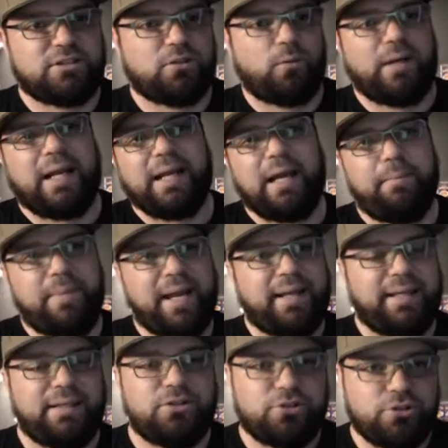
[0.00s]
So when I got back
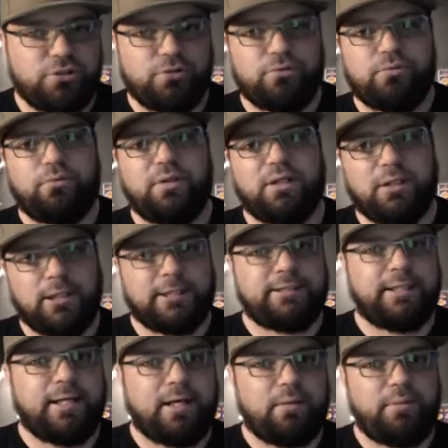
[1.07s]
into the collecting
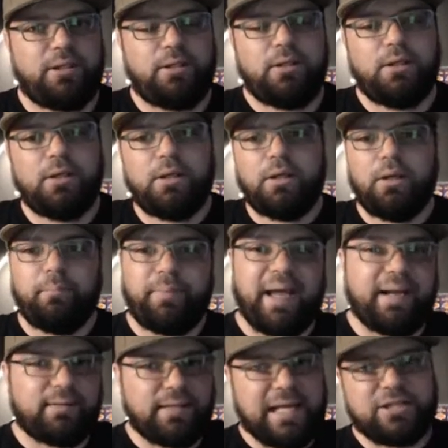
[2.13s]
hobby
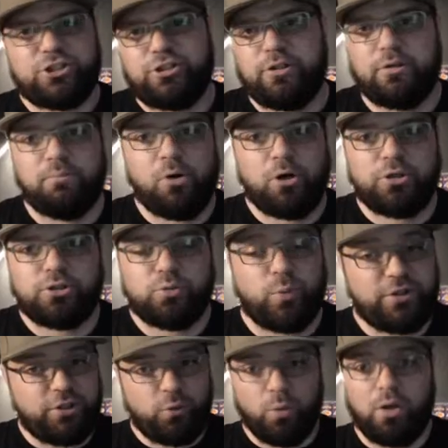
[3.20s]
back last year in March
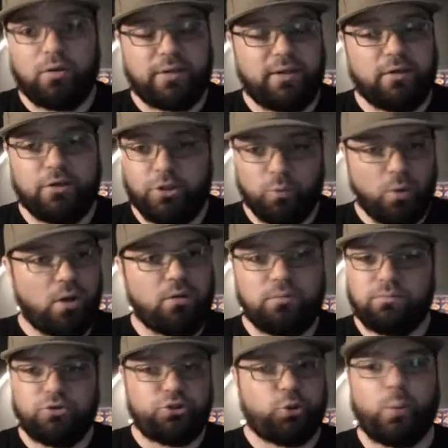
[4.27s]
with you all here, you all
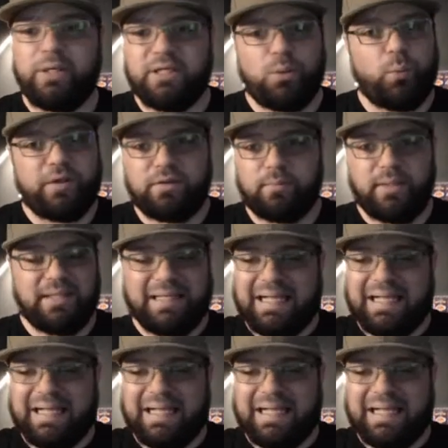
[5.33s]
joined it with me.